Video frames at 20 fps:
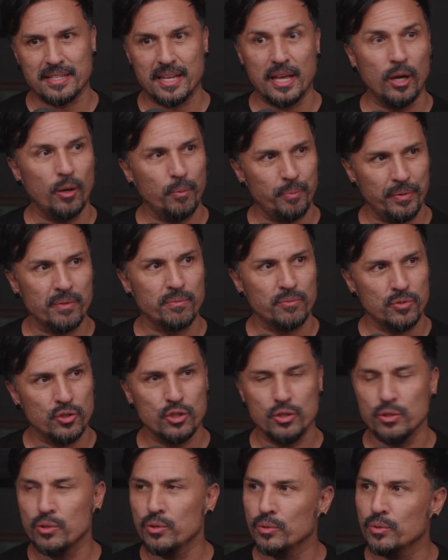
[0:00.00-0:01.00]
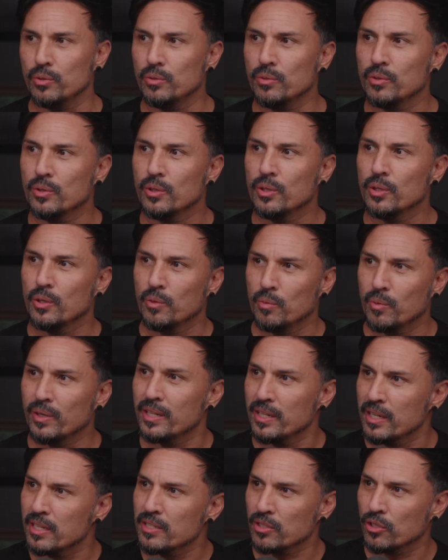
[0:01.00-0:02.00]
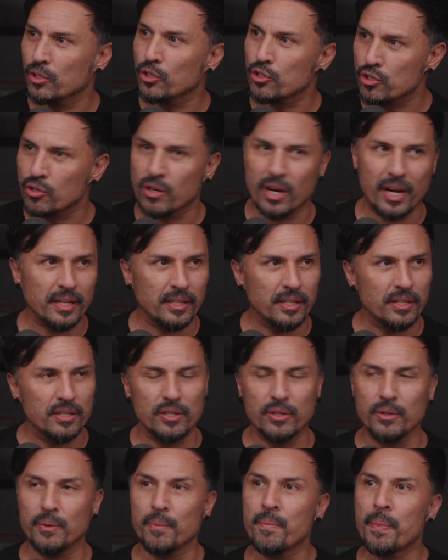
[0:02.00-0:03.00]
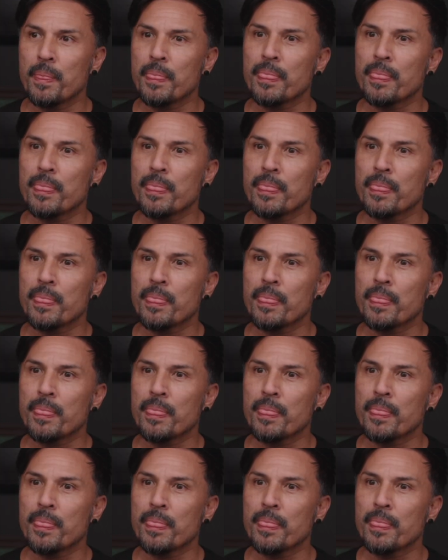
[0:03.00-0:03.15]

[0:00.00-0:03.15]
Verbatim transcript: to mm-hmm. help them do what the it is that they're, they're trying to do. Yeah.